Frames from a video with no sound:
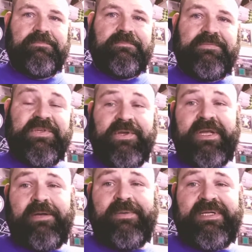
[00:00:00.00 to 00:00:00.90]
So
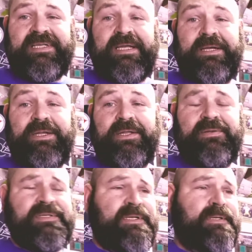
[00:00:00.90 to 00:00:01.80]
yeah, we decided to
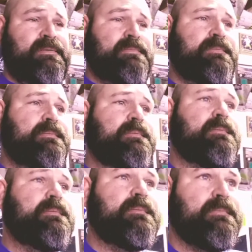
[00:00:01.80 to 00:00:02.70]
use a
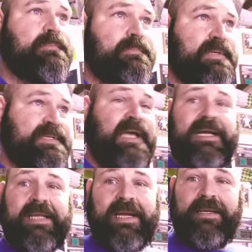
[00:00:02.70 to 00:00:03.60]

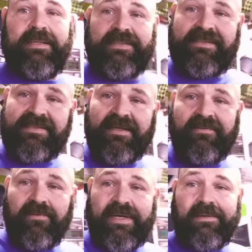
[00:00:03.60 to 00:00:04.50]
socket Allen instead
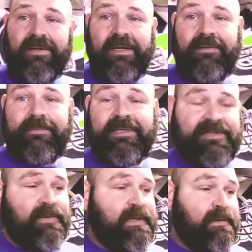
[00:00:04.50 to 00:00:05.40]
of a regular Allen, because
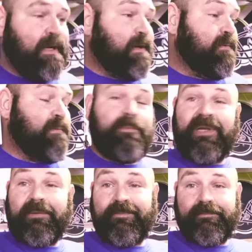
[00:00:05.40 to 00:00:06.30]
a regular Allen would have
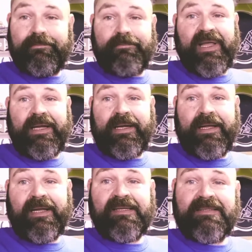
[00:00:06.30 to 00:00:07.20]
been a pain in the
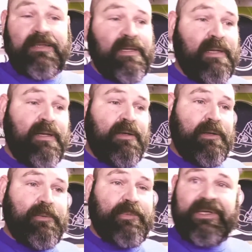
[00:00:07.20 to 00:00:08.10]
ass.
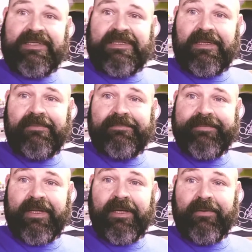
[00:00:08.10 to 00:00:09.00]
But
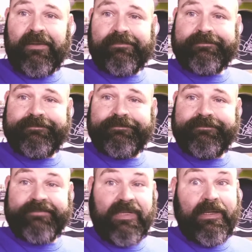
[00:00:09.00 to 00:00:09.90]
anyway,
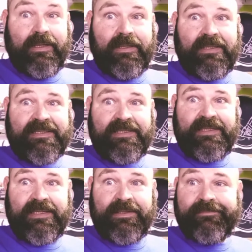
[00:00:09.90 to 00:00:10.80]
let's continue.